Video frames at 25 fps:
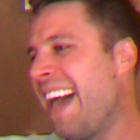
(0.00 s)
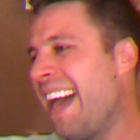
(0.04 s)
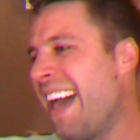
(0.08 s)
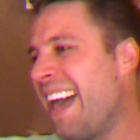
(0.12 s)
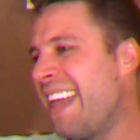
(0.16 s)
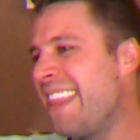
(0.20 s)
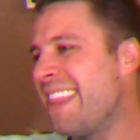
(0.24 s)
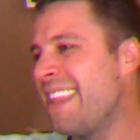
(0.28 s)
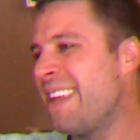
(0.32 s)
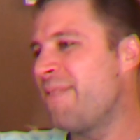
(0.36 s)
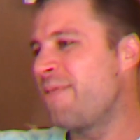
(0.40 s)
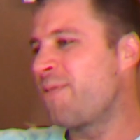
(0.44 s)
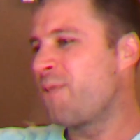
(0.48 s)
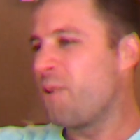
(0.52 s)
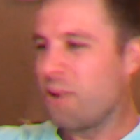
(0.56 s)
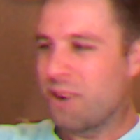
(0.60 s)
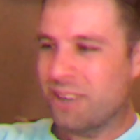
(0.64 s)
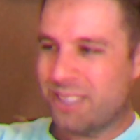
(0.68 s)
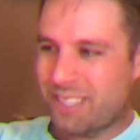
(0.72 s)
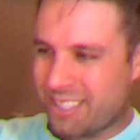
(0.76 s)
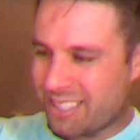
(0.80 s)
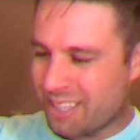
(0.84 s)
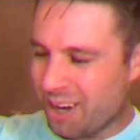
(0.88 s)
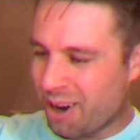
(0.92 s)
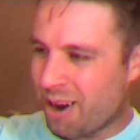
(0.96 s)
And then, of
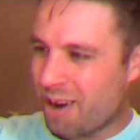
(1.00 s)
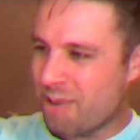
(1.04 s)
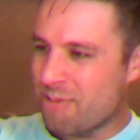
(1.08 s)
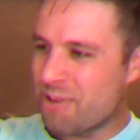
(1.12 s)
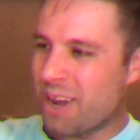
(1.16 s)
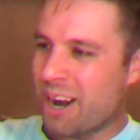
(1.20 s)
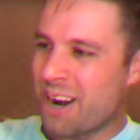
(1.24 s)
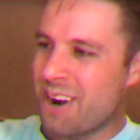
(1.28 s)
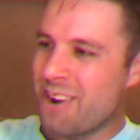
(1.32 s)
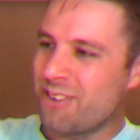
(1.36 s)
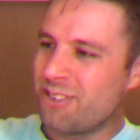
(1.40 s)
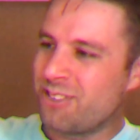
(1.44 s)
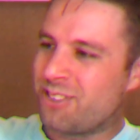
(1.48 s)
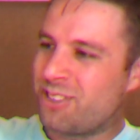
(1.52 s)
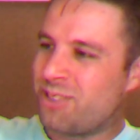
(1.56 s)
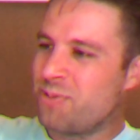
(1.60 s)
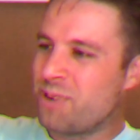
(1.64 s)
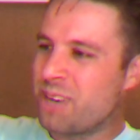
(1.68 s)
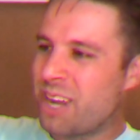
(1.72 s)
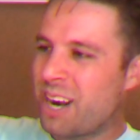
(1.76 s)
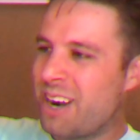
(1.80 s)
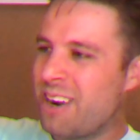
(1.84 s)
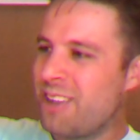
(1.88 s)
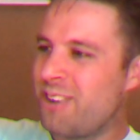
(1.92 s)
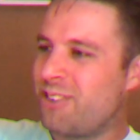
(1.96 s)
course, all right, we got another
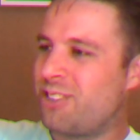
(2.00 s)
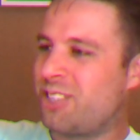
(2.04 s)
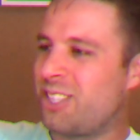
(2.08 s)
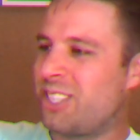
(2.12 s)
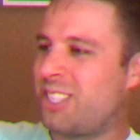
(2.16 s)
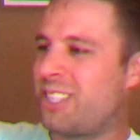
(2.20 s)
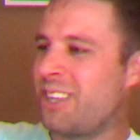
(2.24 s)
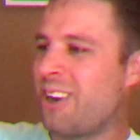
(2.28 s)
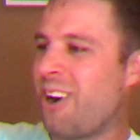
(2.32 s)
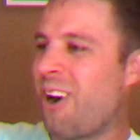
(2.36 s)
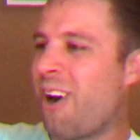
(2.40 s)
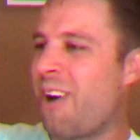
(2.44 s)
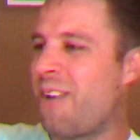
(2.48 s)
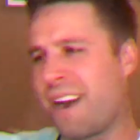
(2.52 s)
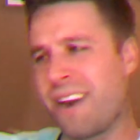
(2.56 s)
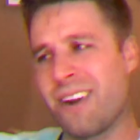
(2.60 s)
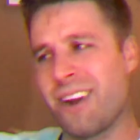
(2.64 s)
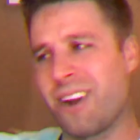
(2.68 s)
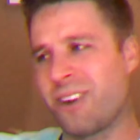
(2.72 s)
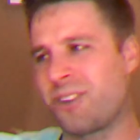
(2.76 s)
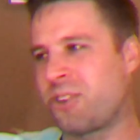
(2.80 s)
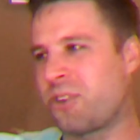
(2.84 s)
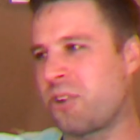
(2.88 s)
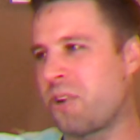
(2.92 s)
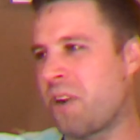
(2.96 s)
GTR.
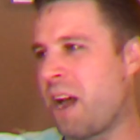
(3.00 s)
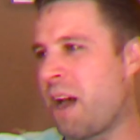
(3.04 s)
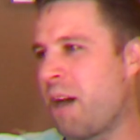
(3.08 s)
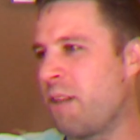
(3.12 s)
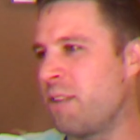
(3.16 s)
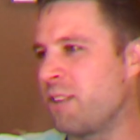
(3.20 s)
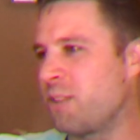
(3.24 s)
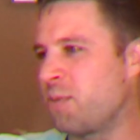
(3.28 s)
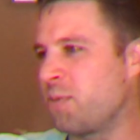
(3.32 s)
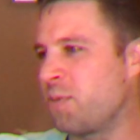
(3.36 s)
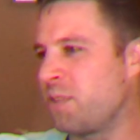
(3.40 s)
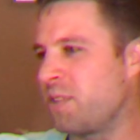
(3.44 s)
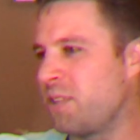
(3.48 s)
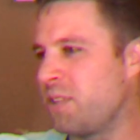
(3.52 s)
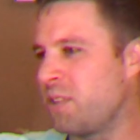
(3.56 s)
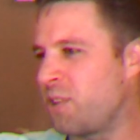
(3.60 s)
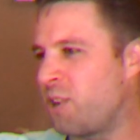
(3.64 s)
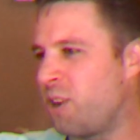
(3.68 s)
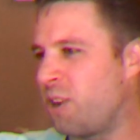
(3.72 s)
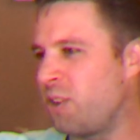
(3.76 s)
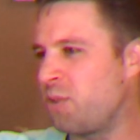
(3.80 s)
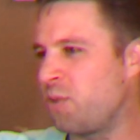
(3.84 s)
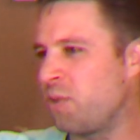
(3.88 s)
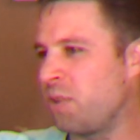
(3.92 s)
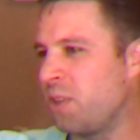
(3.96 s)
Not sure how this was in the
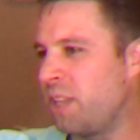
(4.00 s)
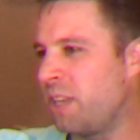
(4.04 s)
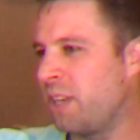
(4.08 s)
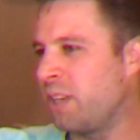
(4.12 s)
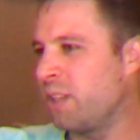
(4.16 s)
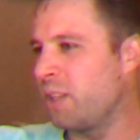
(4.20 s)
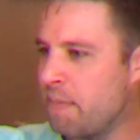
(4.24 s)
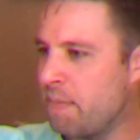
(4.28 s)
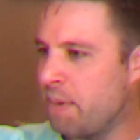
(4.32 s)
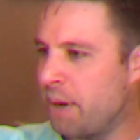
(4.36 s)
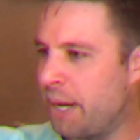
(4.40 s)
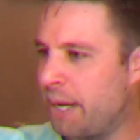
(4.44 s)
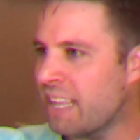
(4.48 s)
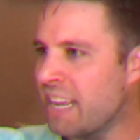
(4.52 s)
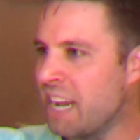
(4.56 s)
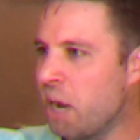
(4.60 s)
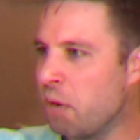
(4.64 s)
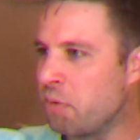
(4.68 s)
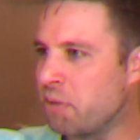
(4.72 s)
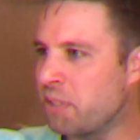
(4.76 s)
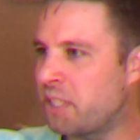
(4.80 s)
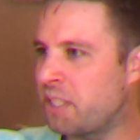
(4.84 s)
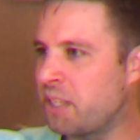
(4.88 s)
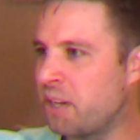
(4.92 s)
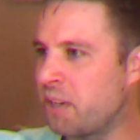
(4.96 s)
country legally, but I
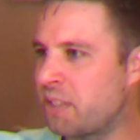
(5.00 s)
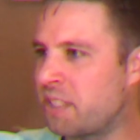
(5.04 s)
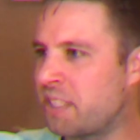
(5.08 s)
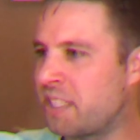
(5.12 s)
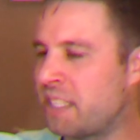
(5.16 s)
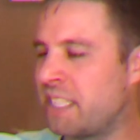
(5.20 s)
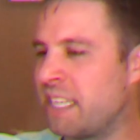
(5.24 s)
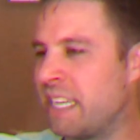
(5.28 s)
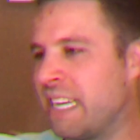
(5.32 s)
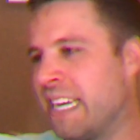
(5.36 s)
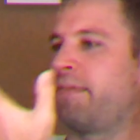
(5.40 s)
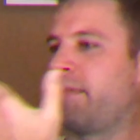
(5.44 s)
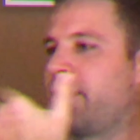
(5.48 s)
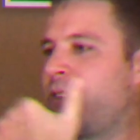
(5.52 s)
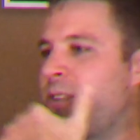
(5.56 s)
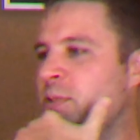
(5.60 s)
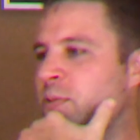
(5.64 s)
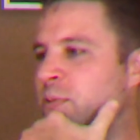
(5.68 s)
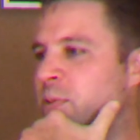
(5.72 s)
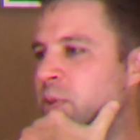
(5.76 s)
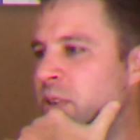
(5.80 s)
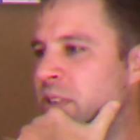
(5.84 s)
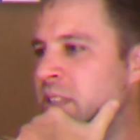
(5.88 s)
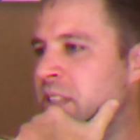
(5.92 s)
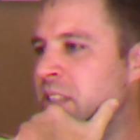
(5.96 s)
was stoked to see it.
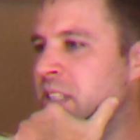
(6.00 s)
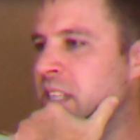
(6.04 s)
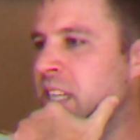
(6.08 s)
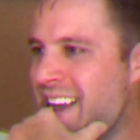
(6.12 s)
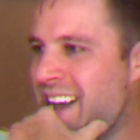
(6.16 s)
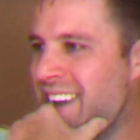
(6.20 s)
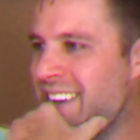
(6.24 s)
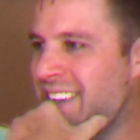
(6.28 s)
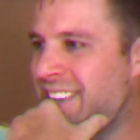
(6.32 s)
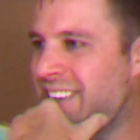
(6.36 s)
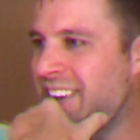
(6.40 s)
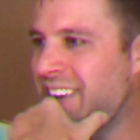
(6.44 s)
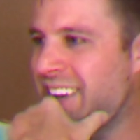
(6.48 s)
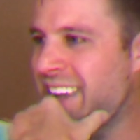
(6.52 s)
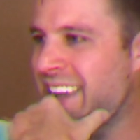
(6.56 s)
240Z. I dug